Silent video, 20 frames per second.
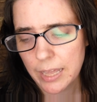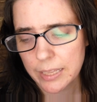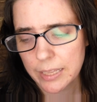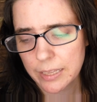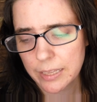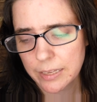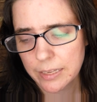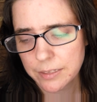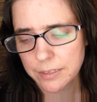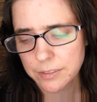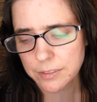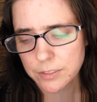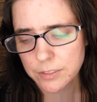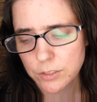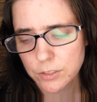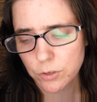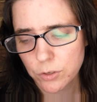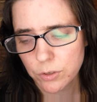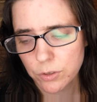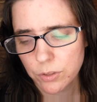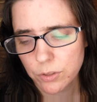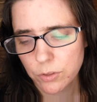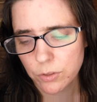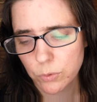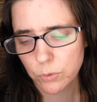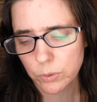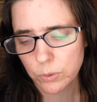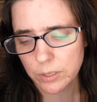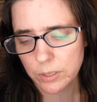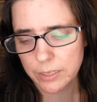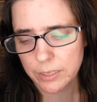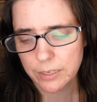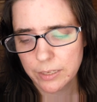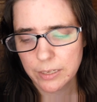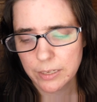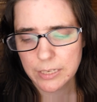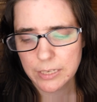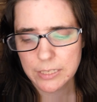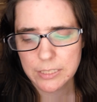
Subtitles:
Again, stir thoroughly